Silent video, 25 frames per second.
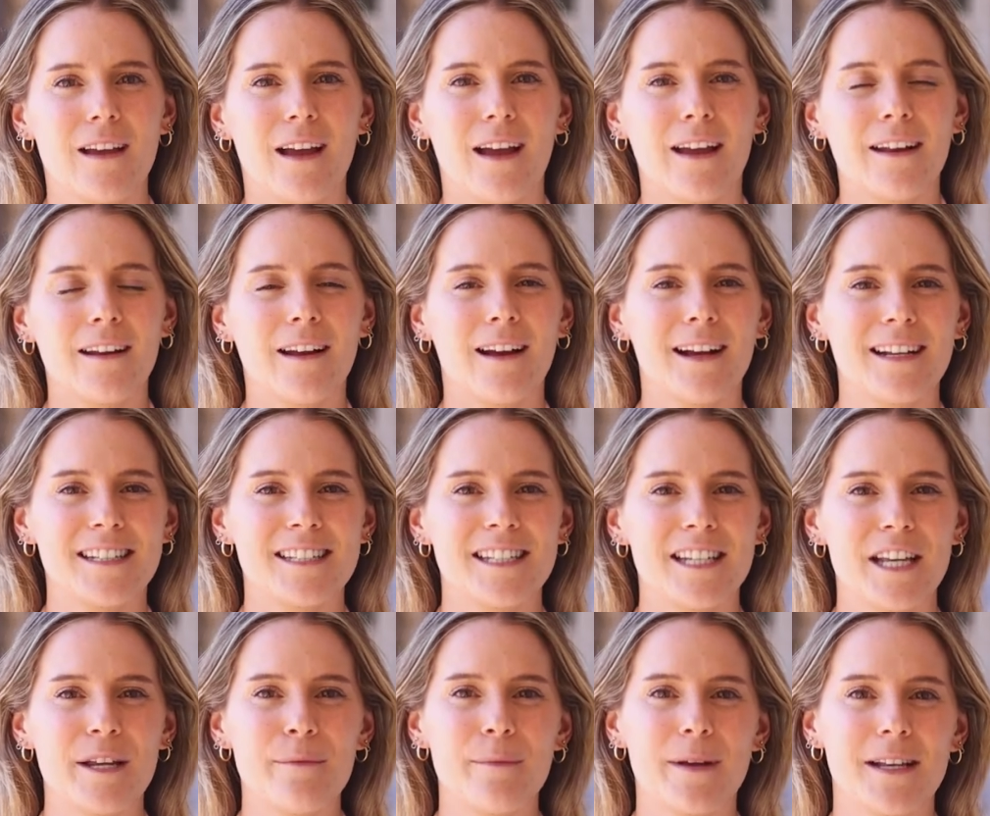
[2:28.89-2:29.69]
At
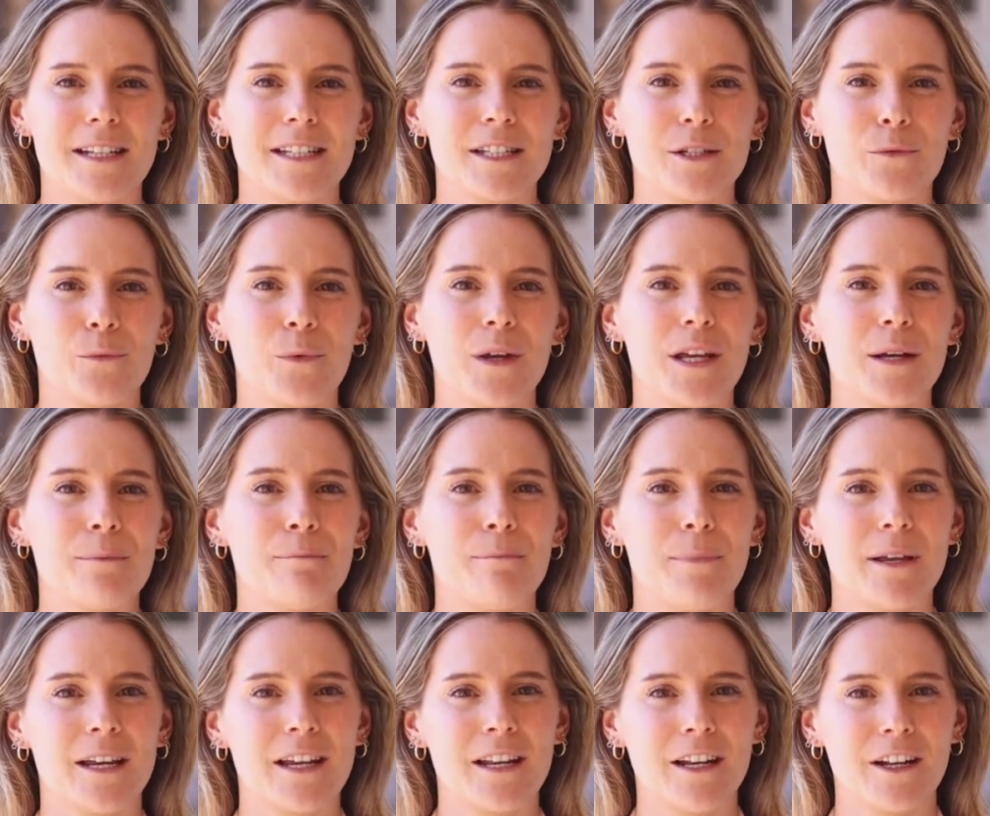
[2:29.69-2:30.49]
ICMS, we are
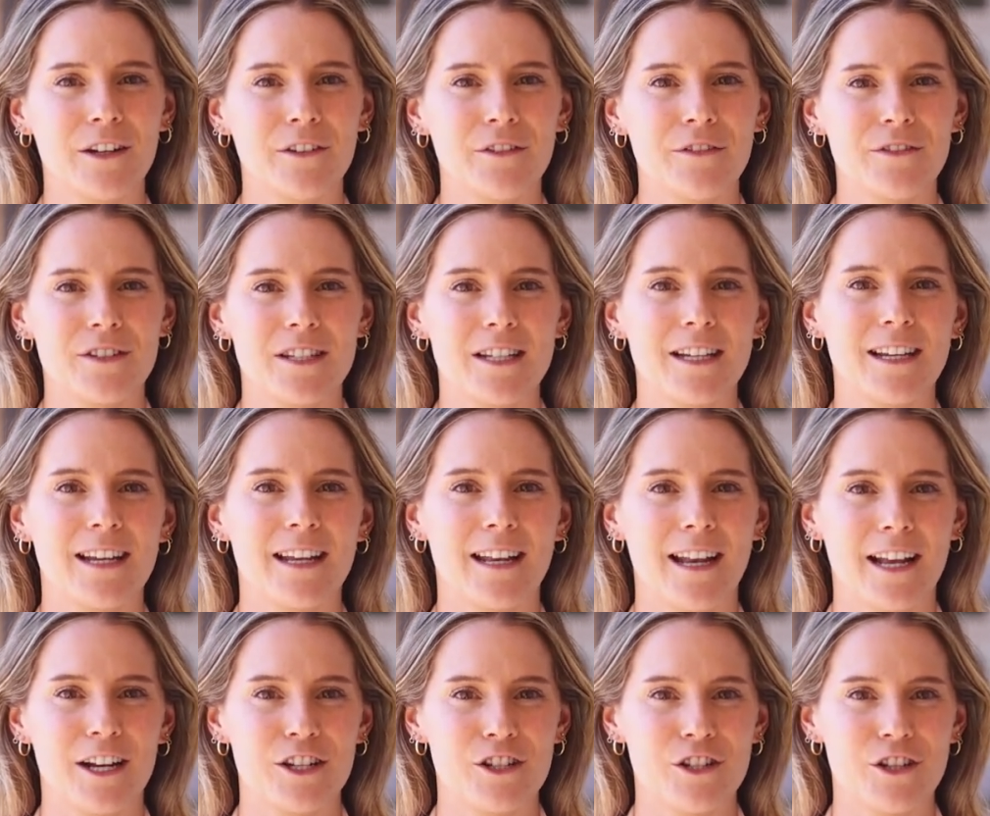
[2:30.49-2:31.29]
big enough to
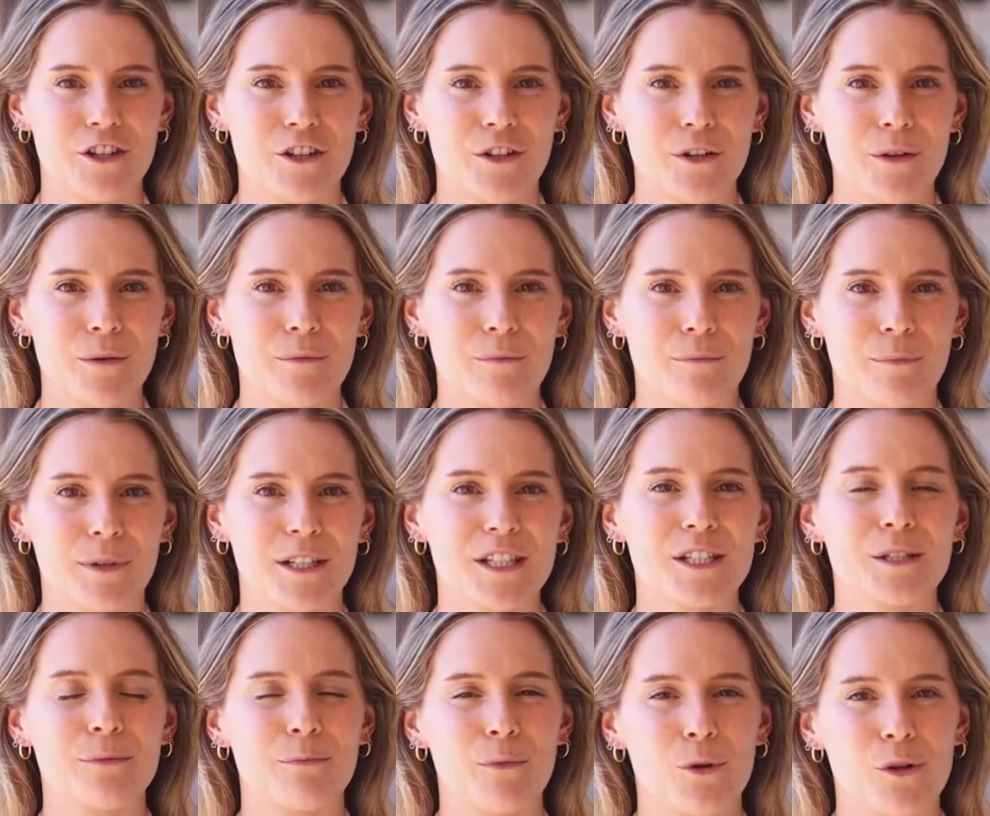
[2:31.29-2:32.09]
connect you,
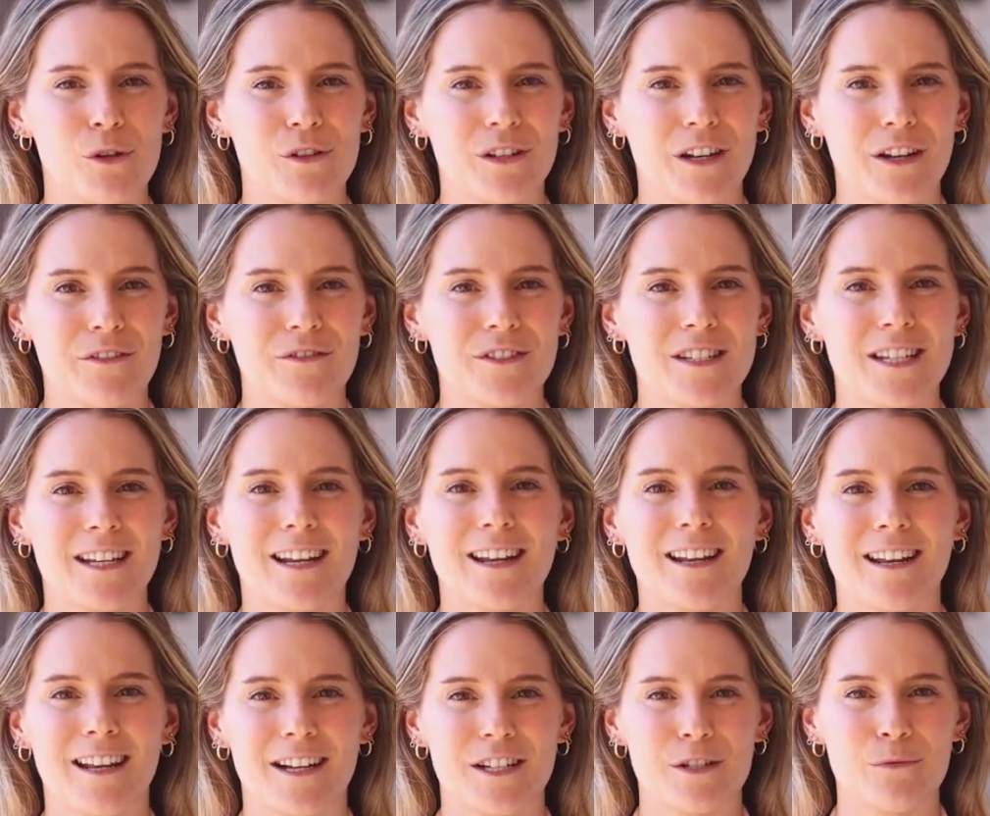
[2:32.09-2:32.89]
but small enough to
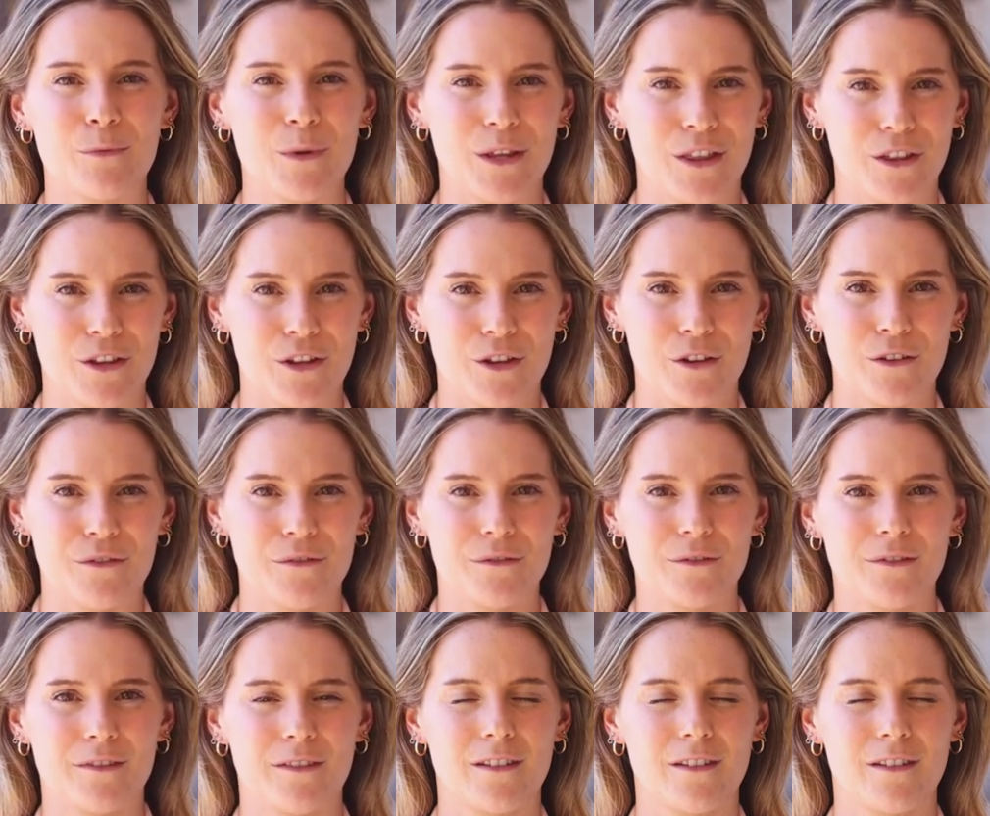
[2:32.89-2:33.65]
connect with you.